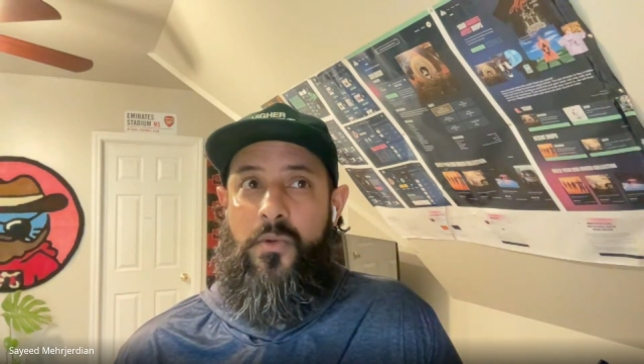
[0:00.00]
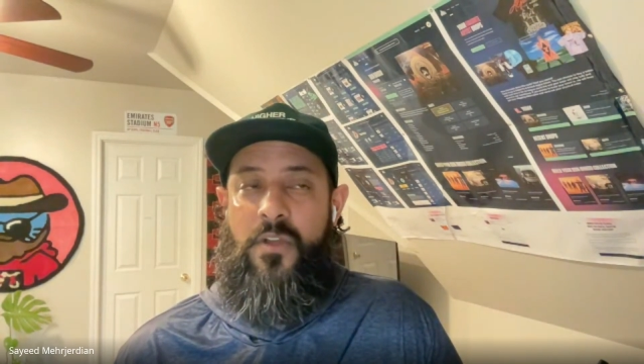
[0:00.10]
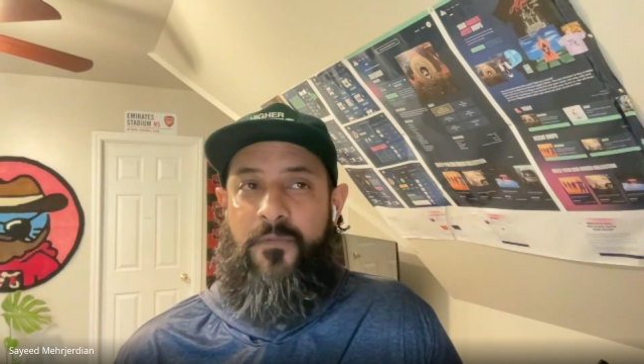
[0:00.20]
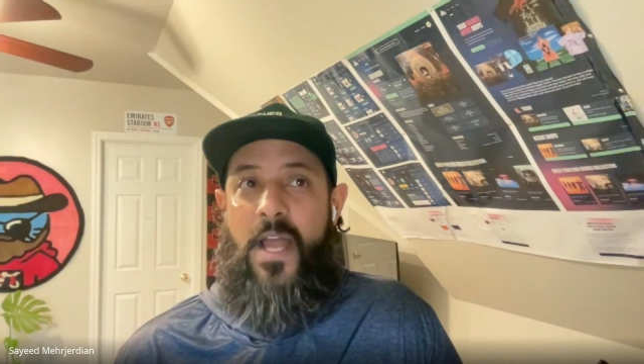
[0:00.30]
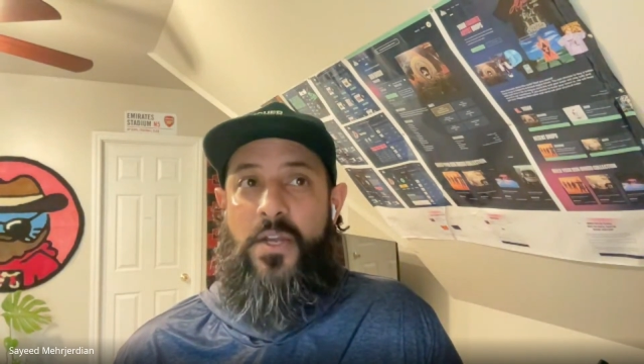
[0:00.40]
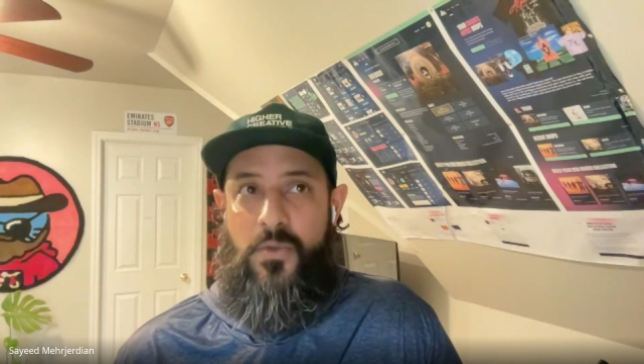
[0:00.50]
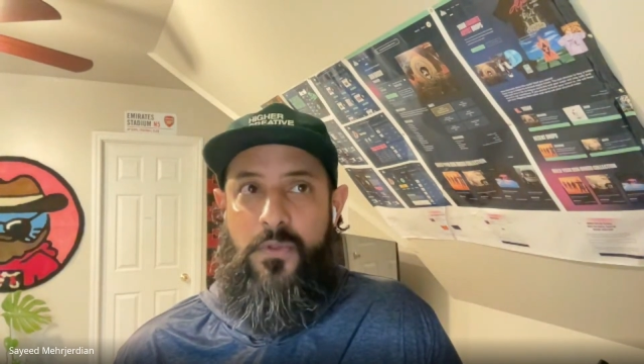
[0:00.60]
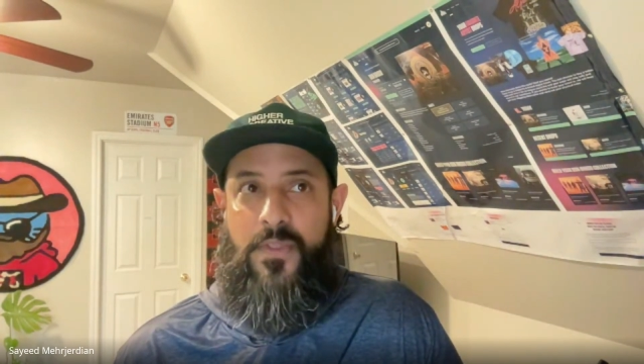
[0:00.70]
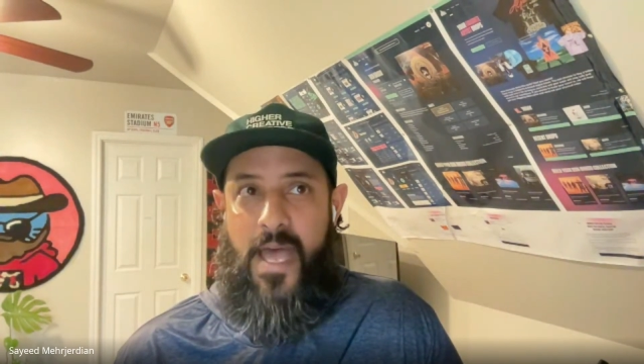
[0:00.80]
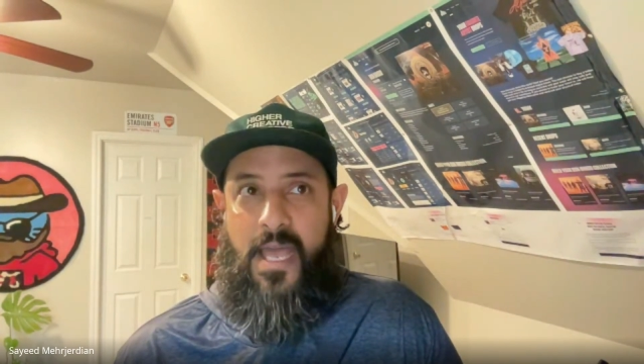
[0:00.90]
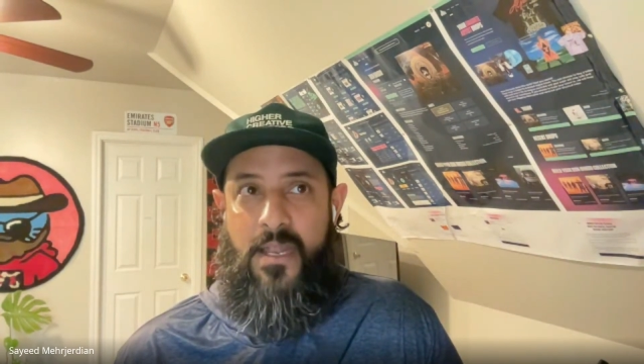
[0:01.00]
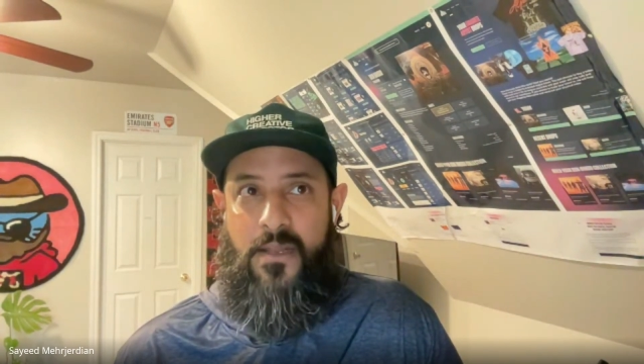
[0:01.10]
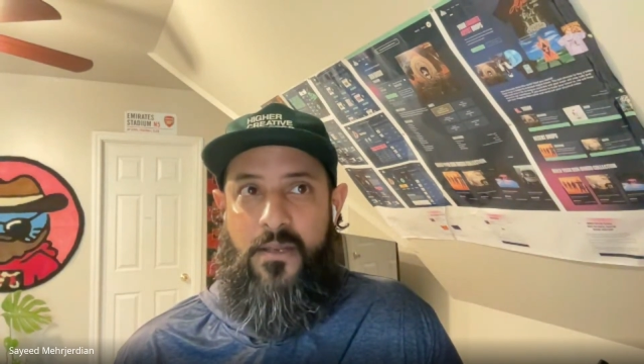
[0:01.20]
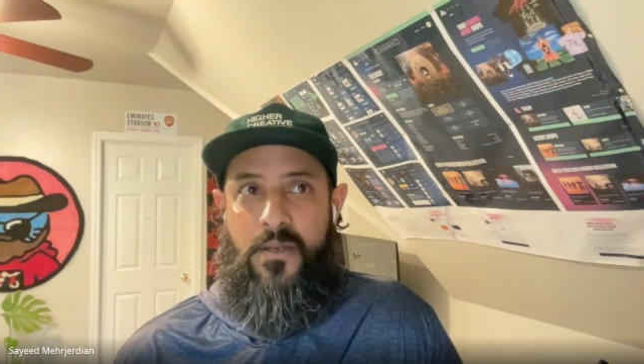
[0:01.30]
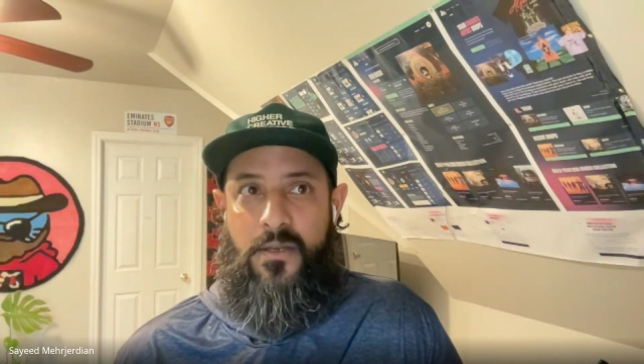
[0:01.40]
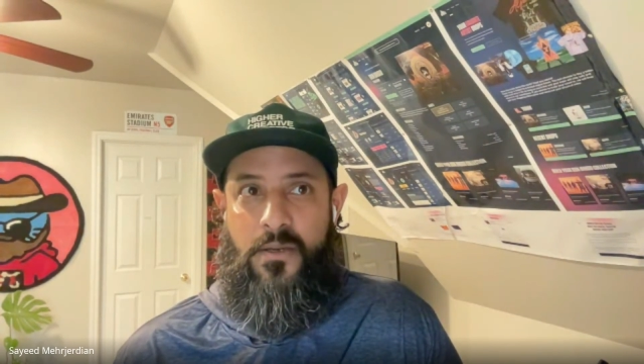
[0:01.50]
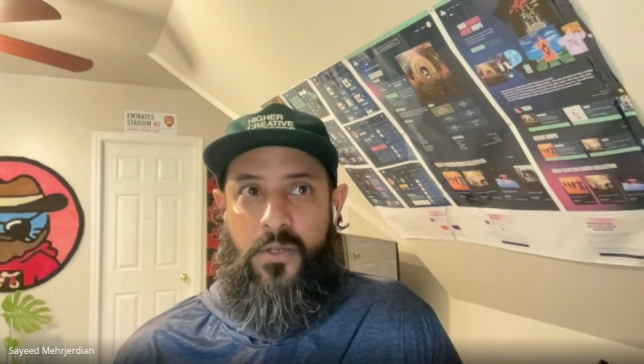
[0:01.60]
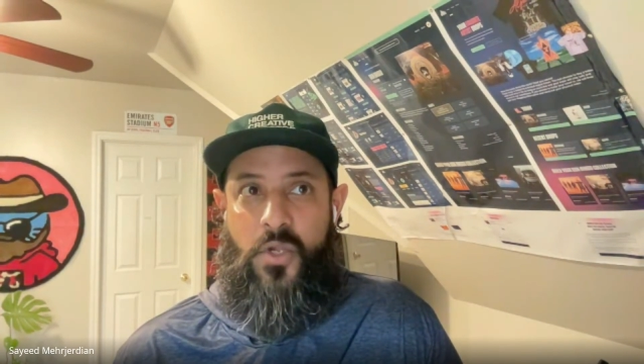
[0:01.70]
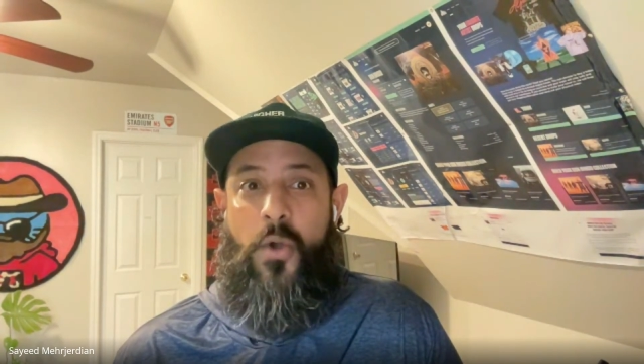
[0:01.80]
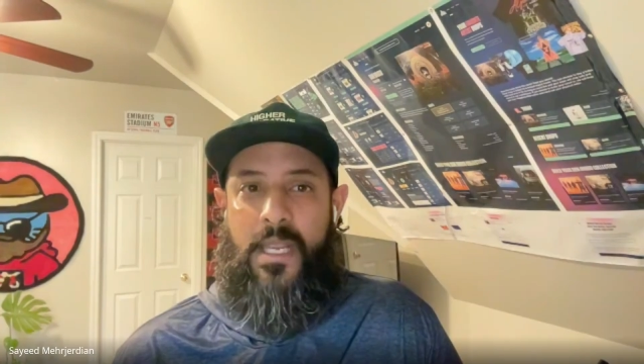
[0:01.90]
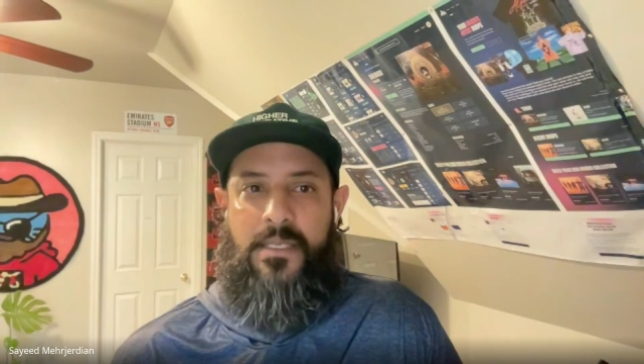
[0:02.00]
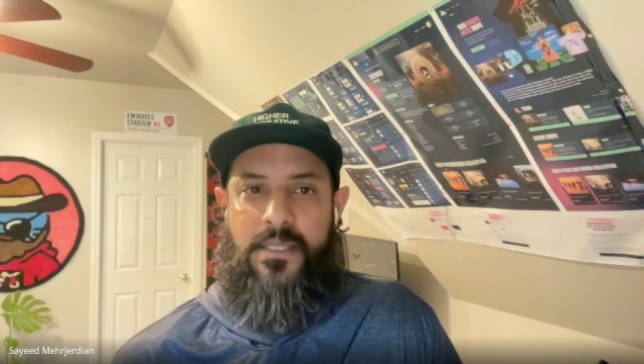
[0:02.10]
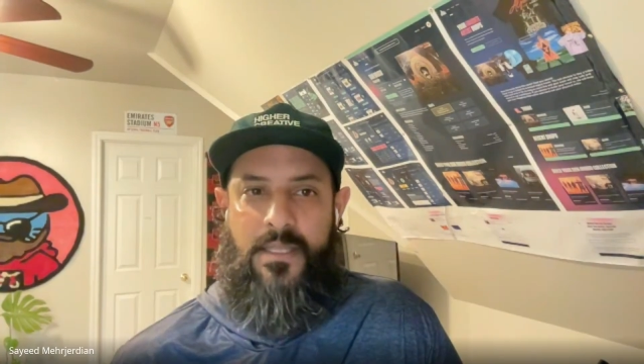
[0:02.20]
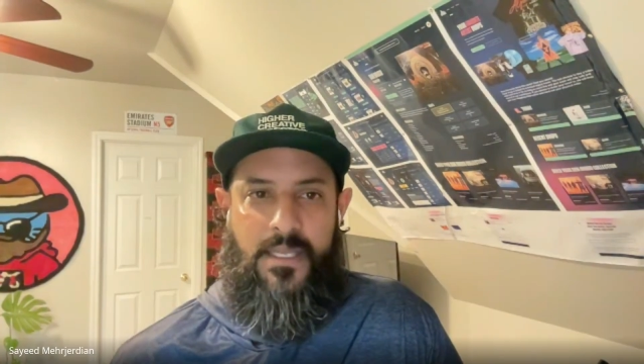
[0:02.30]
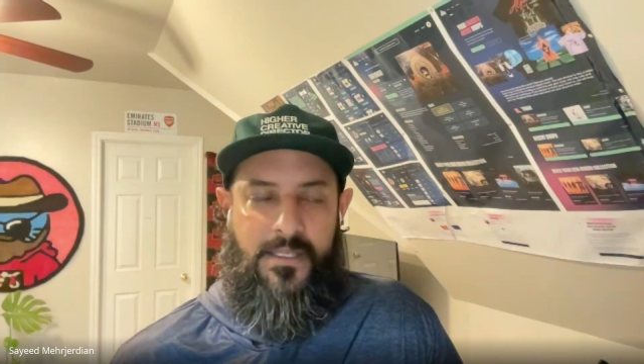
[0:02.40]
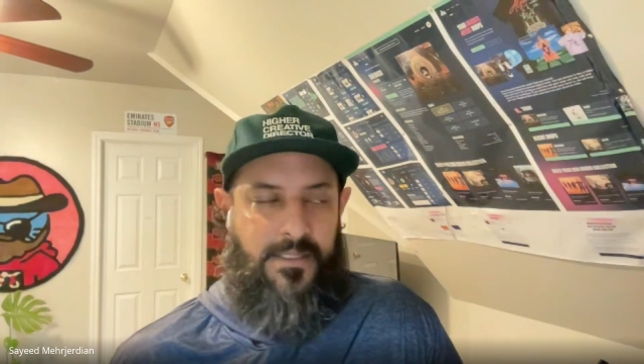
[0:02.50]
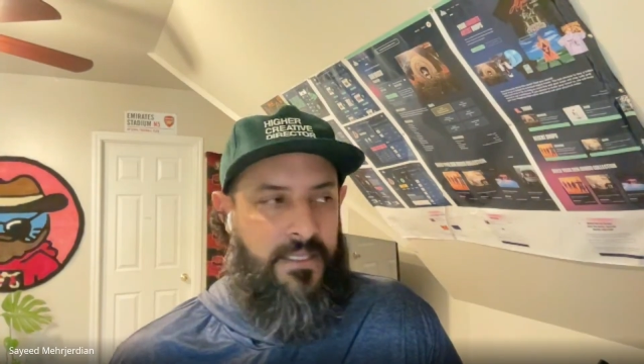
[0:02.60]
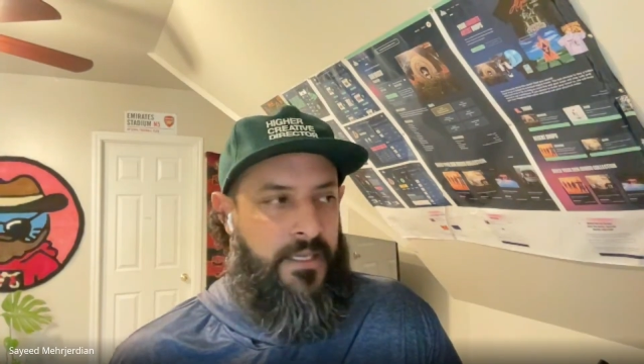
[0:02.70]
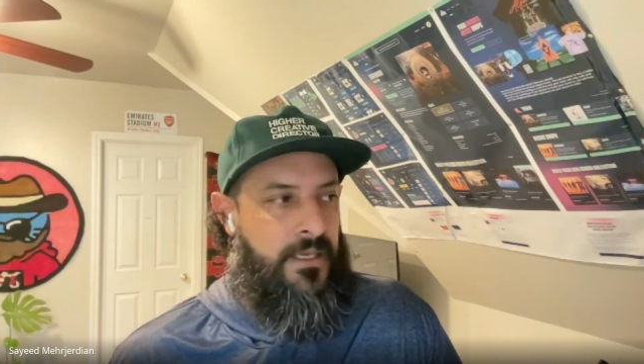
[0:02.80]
if I knew that going into this,